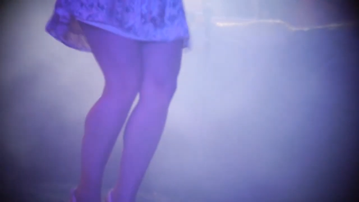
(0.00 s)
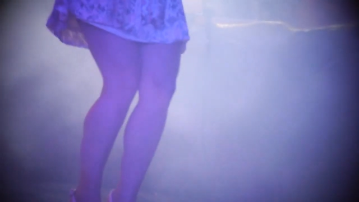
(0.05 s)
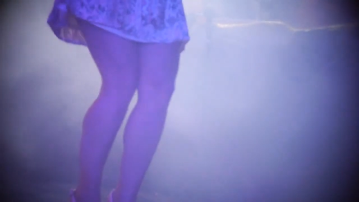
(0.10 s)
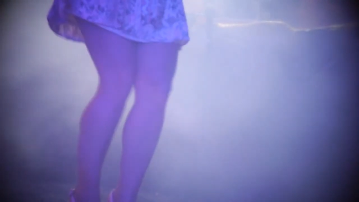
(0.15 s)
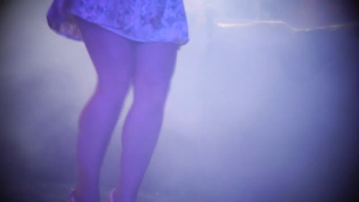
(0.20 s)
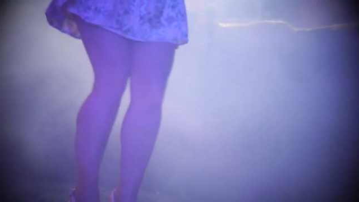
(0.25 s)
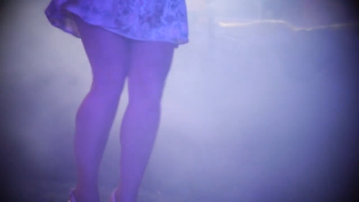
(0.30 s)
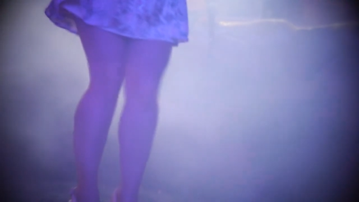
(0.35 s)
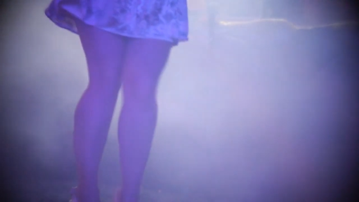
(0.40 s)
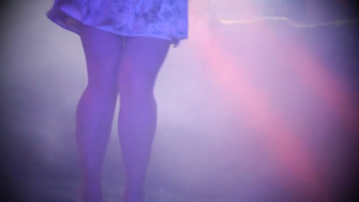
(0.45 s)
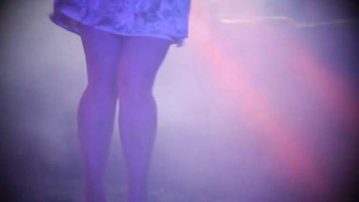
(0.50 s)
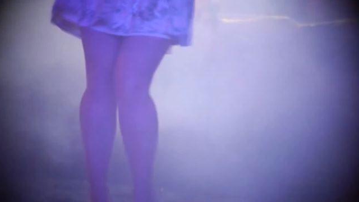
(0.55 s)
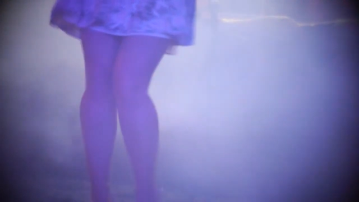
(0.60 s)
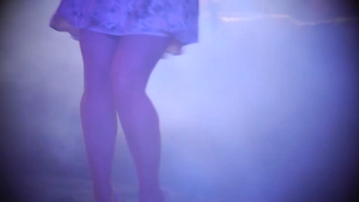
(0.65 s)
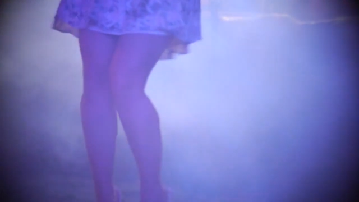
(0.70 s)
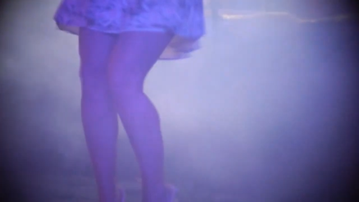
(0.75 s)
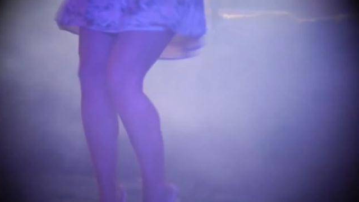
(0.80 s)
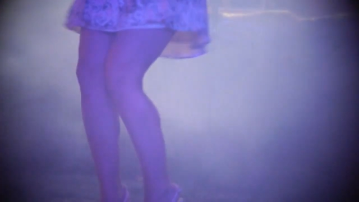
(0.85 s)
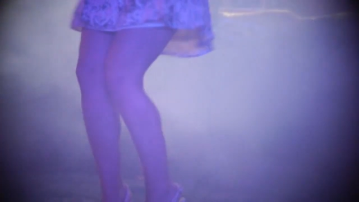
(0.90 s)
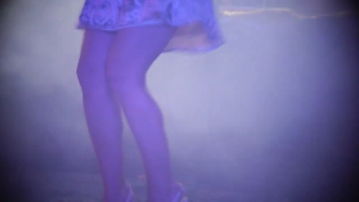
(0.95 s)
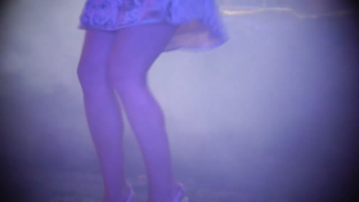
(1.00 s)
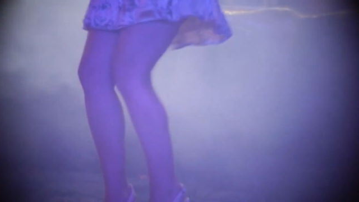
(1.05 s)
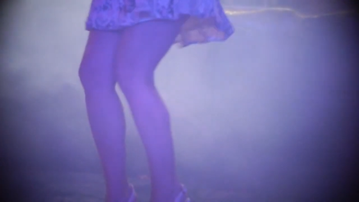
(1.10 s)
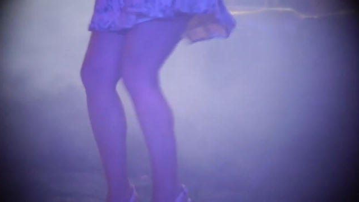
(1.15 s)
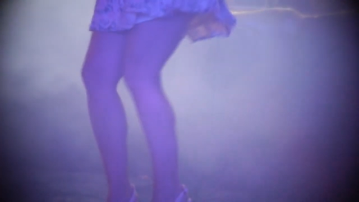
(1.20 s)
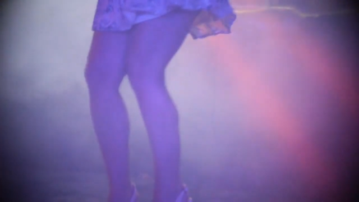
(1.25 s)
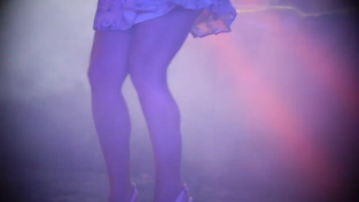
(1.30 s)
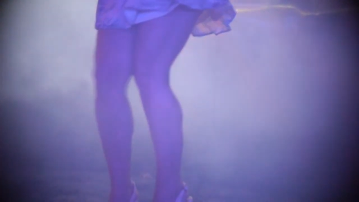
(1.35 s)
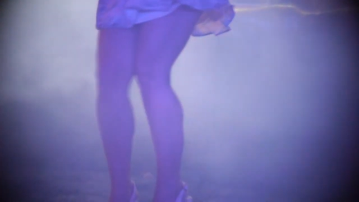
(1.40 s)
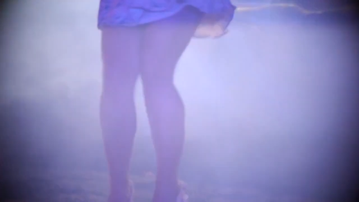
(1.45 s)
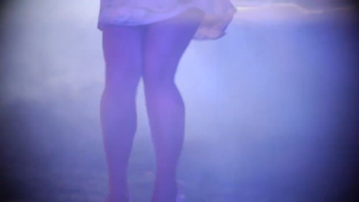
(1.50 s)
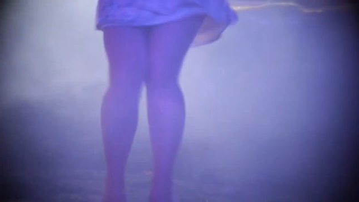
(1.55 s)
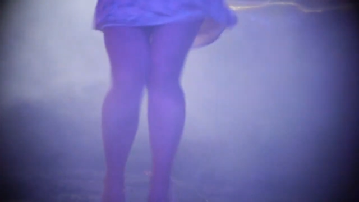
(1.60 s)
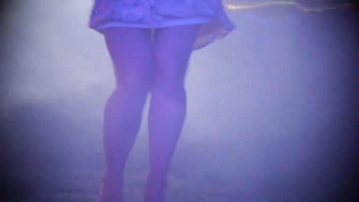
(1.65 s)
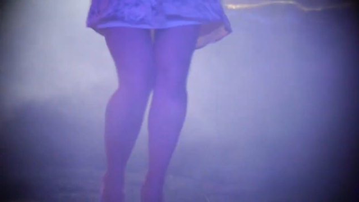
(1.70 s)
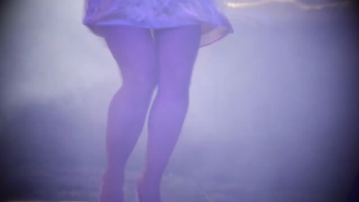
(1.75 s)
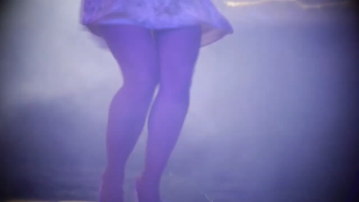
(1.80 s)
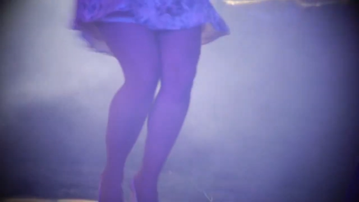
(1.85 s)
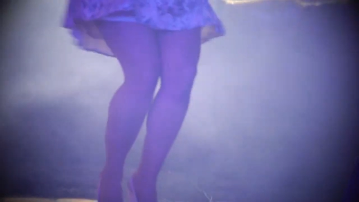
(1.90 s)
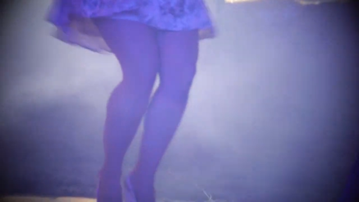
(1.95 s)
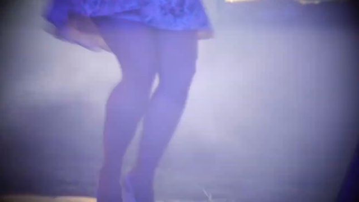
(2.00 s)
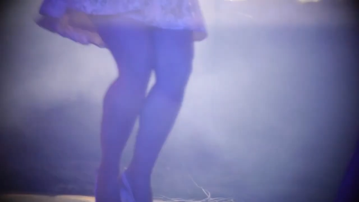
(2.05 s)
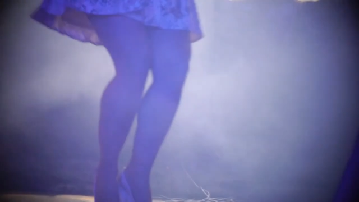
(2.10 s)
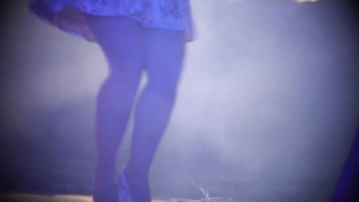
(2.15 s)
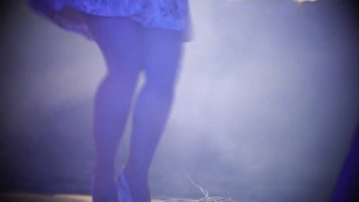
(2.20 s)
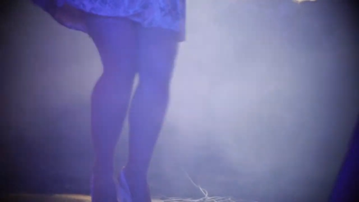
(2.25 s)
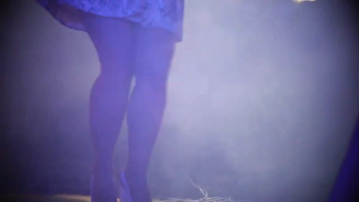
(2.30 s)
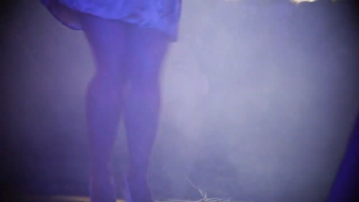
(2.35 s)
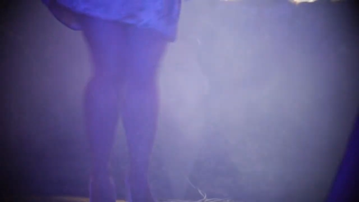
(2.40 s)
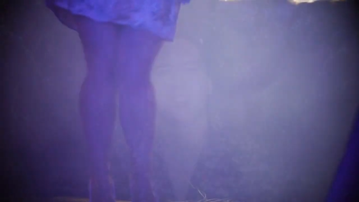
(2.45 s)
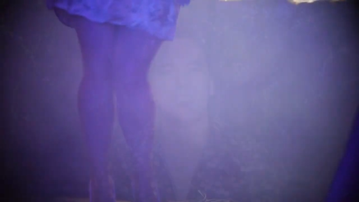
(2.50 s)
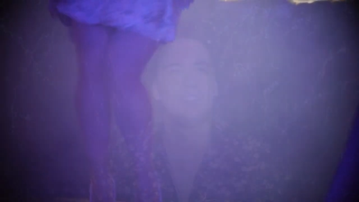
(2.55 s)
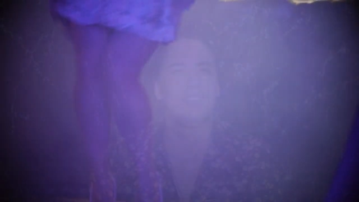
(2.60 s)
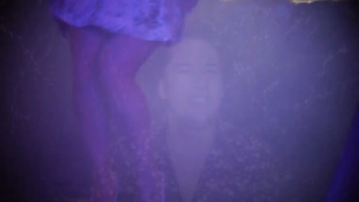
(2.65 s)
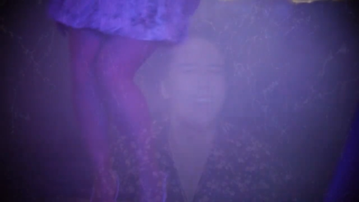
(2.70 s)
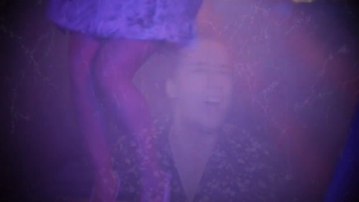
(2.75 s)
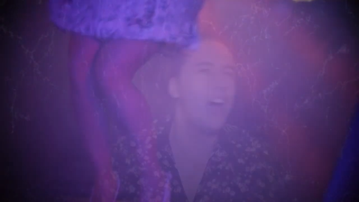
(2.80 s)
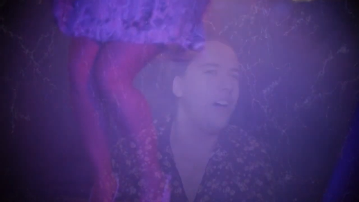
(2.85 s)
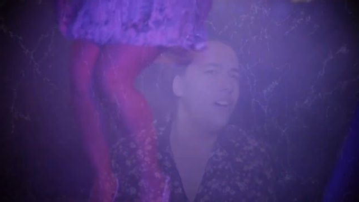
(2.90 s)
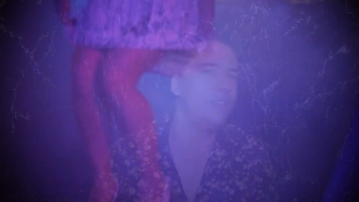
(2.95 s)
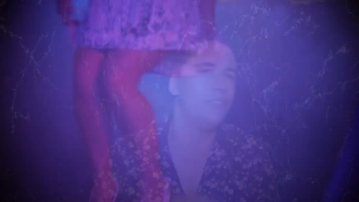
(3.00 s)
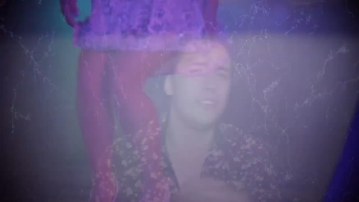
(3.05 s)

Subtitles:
[unreadable: no face in view]